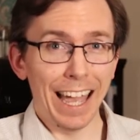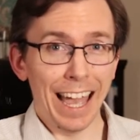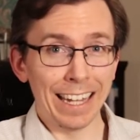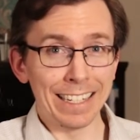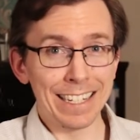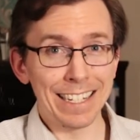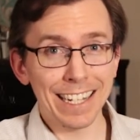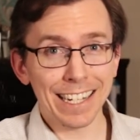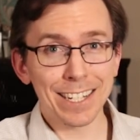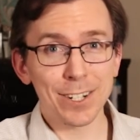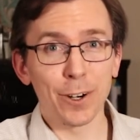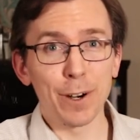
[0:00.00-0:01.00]
And
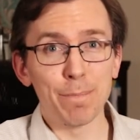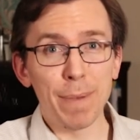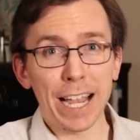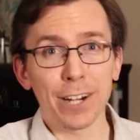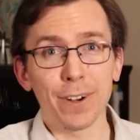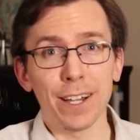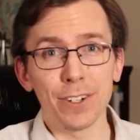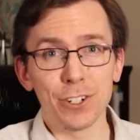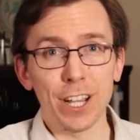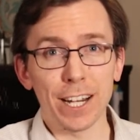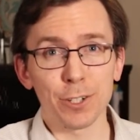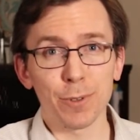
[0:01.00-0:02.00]
6 are background
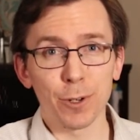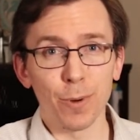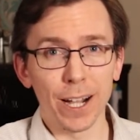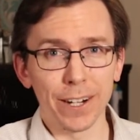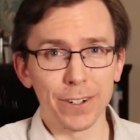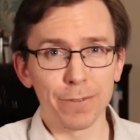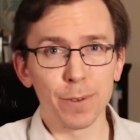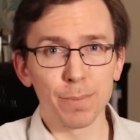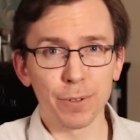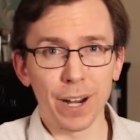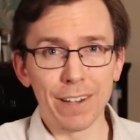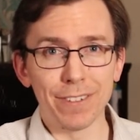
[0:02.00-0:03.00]
checks required for
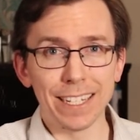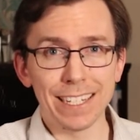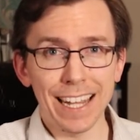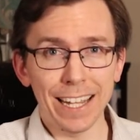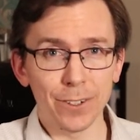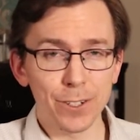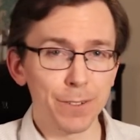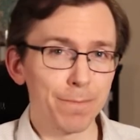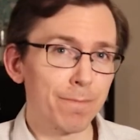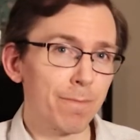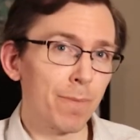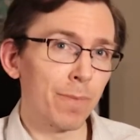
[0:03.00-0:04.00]
private sales.
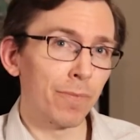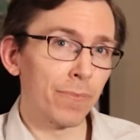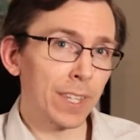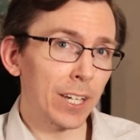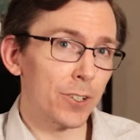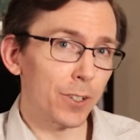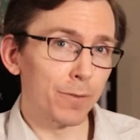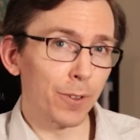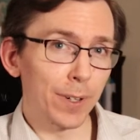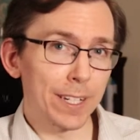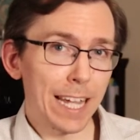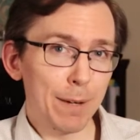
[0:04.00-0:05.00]
So
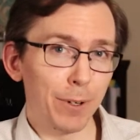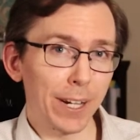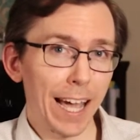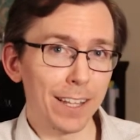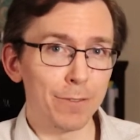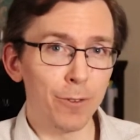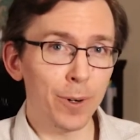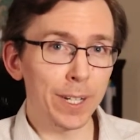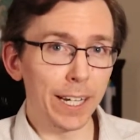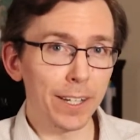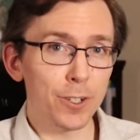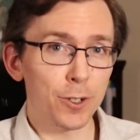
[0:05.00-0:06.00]
for example,
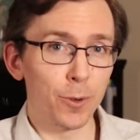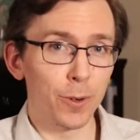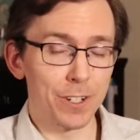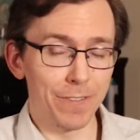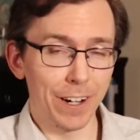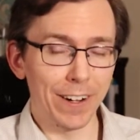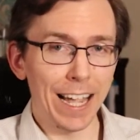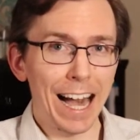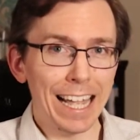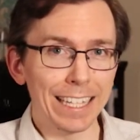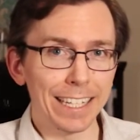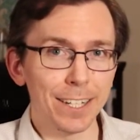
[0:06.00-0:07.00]
California scores very
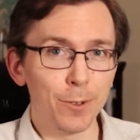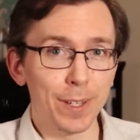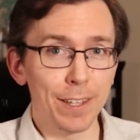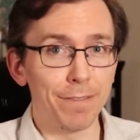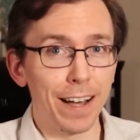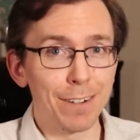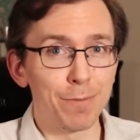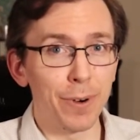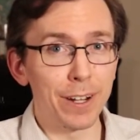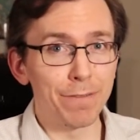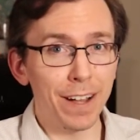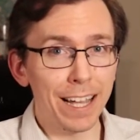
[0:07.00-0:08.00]
highly with a
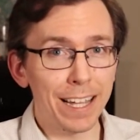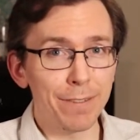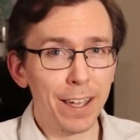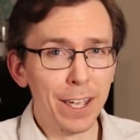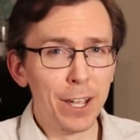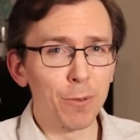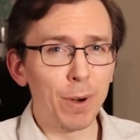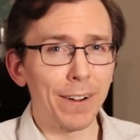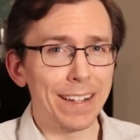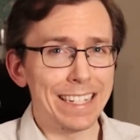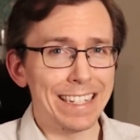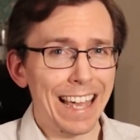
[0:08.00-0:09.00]
5.5,
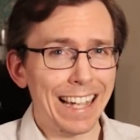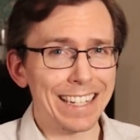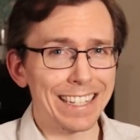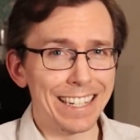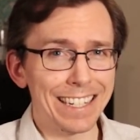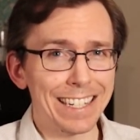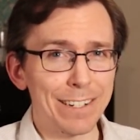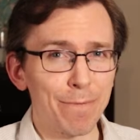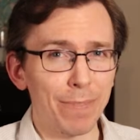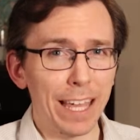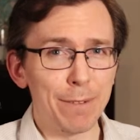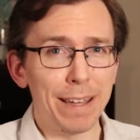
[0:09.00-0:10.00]
whereas Texas
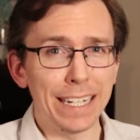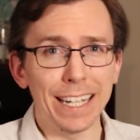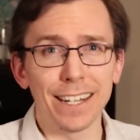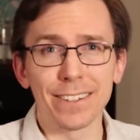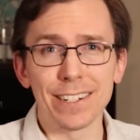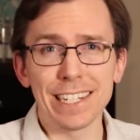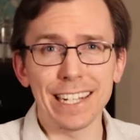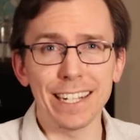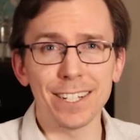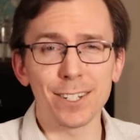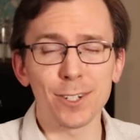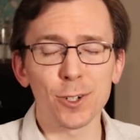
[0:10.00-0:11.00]
and many other
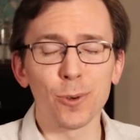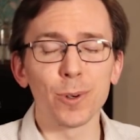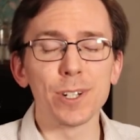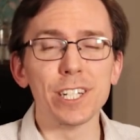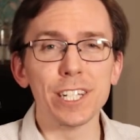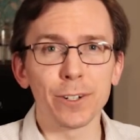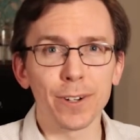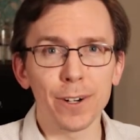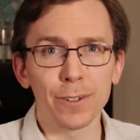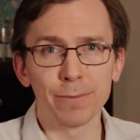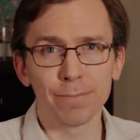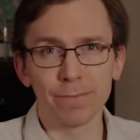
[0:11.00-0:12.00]
states score 0.